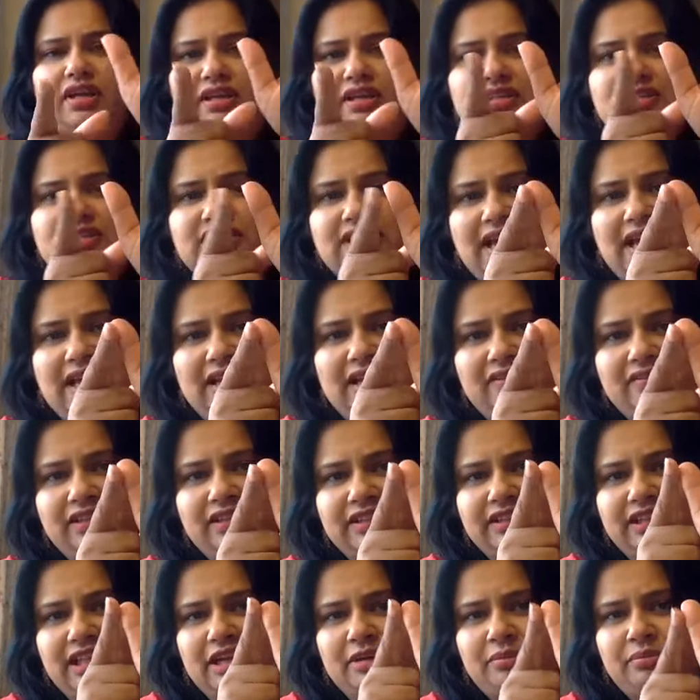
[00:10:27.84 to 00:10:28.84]
Side of the
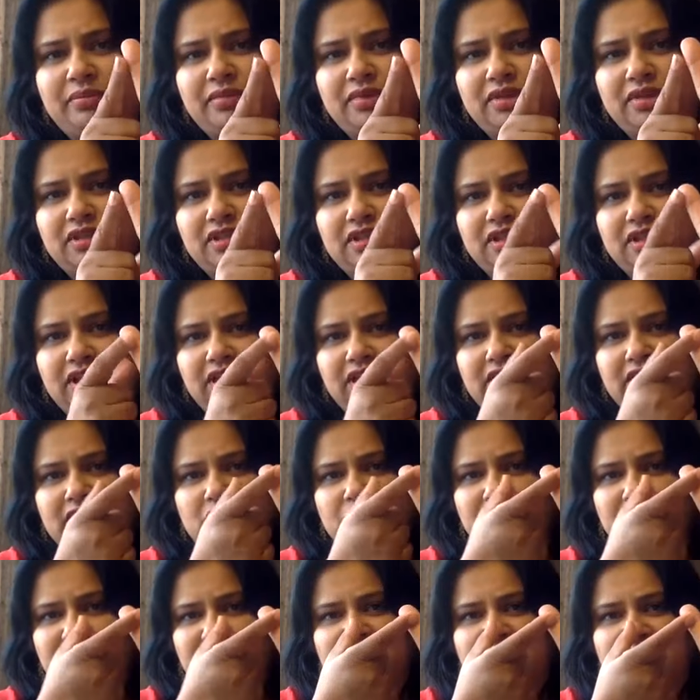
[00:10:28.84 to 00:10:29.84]
thumb, you
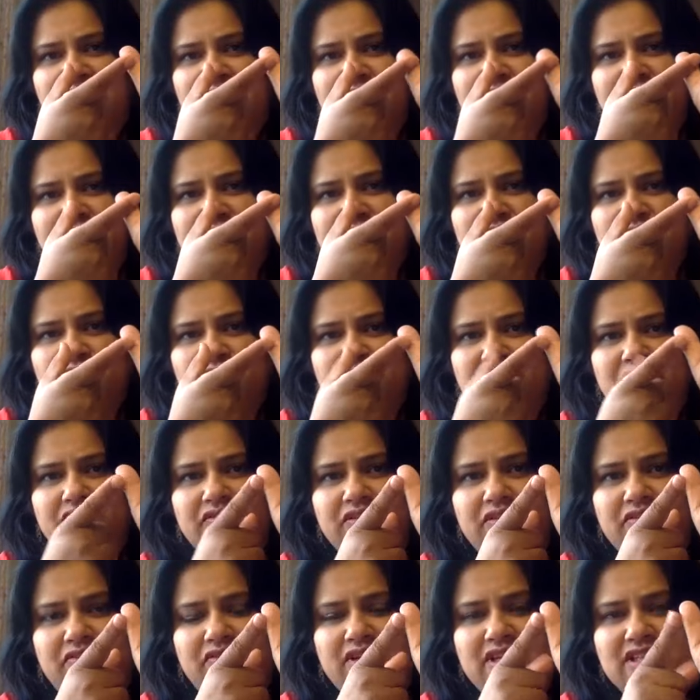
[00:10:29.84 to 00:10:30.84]
know where the line is for
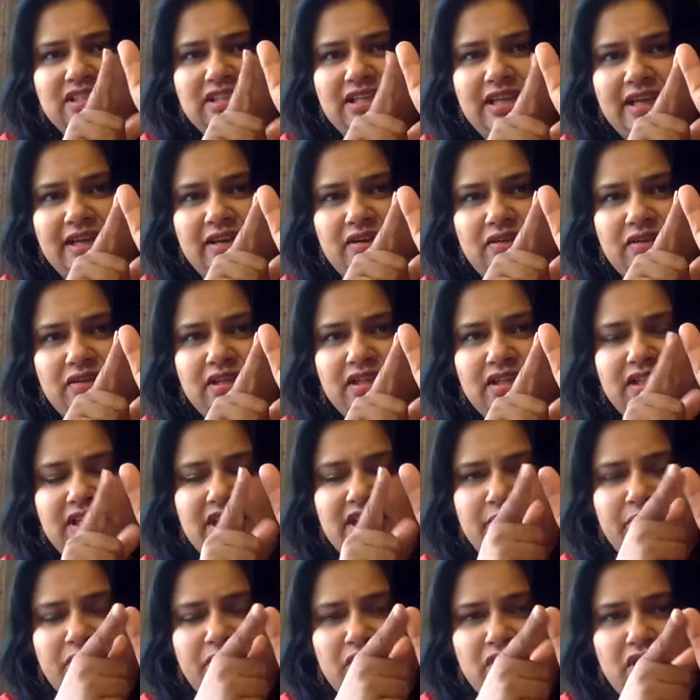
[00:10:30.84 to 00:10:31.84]
the first line on the
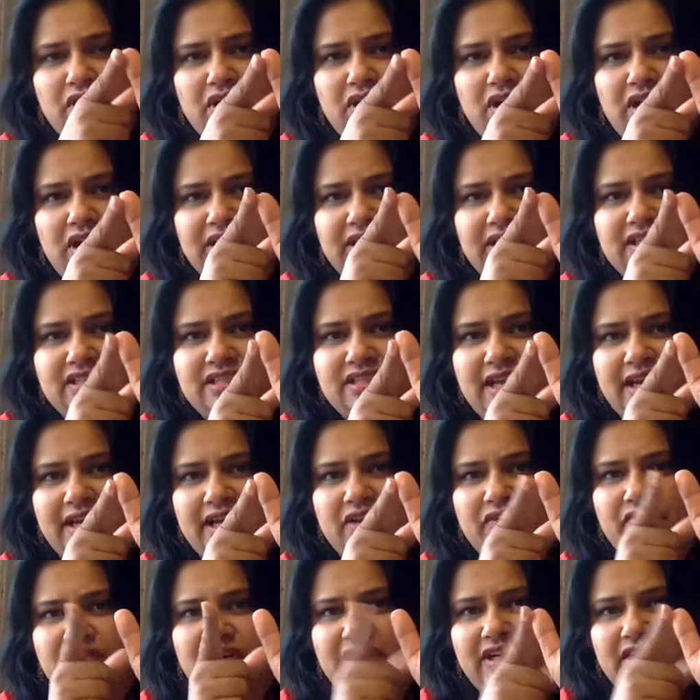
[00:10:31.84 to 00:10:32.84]
thumb, and the side
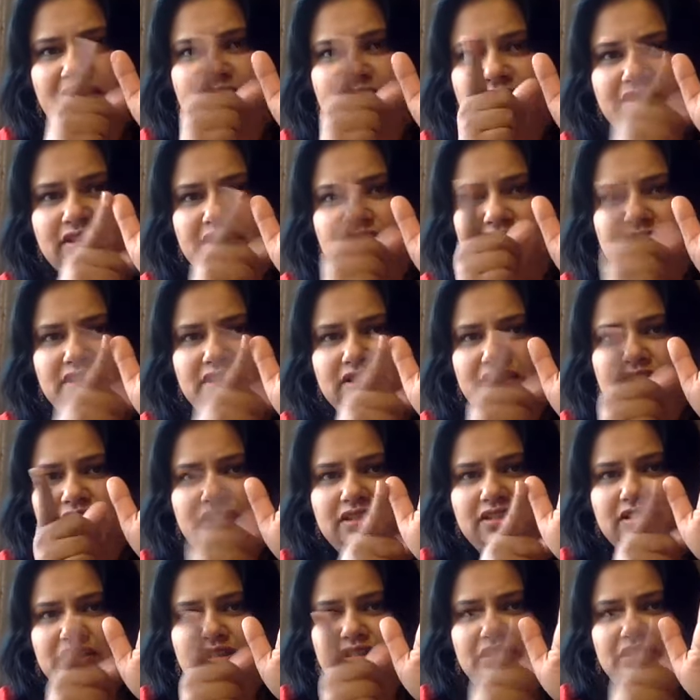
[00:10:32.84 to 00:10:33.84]
of it.
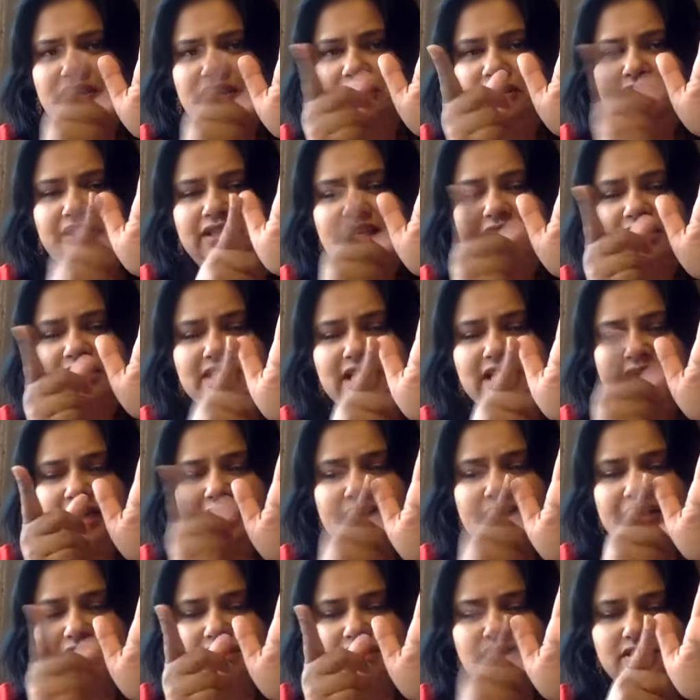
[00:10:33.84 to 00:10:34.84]
The
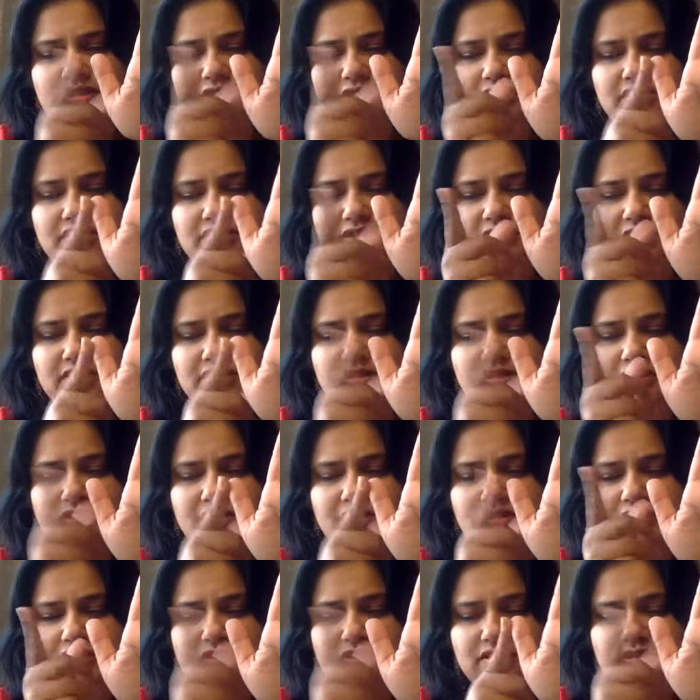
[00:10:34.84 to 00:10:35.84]
sadness.
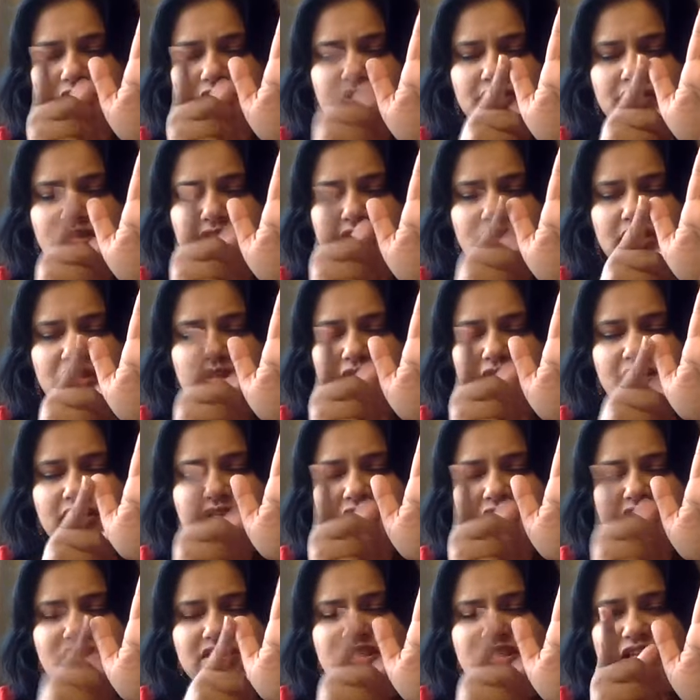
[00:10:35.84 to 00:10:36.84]

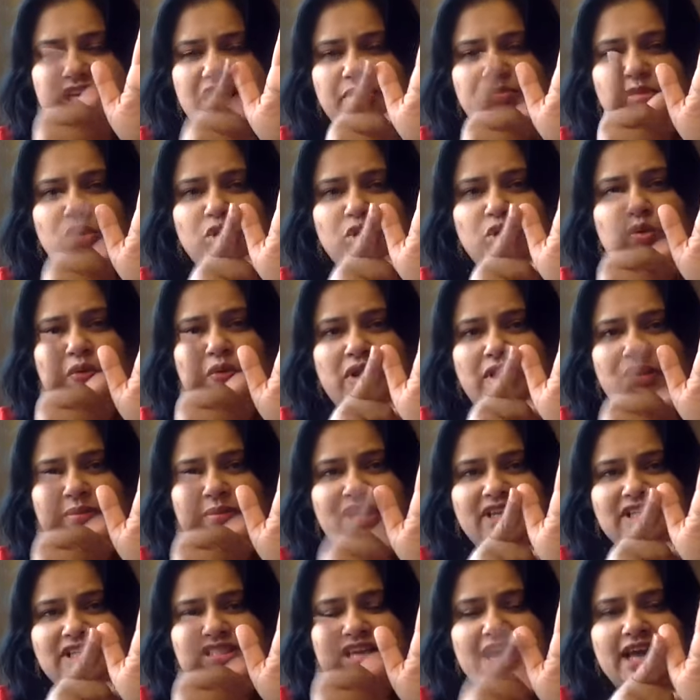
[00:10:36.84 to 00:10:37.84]
This deep,
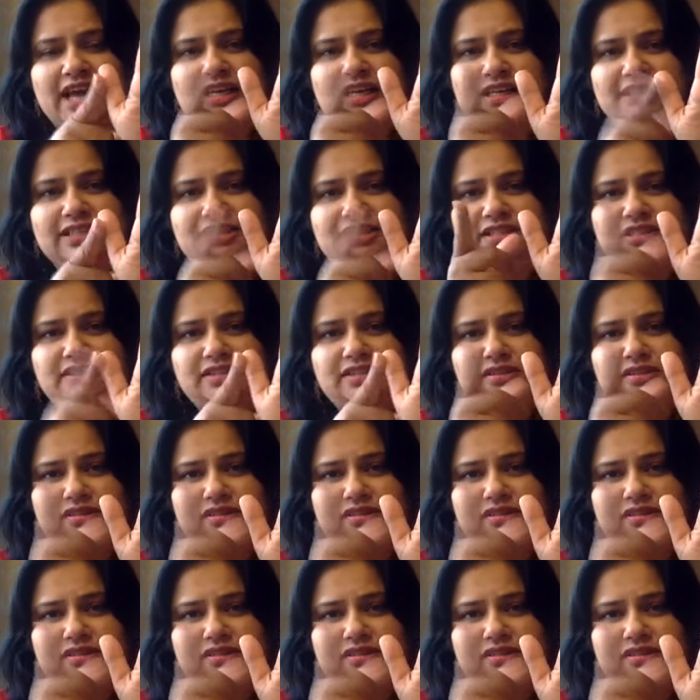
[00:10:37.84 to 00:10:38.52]
overwhelming sadness.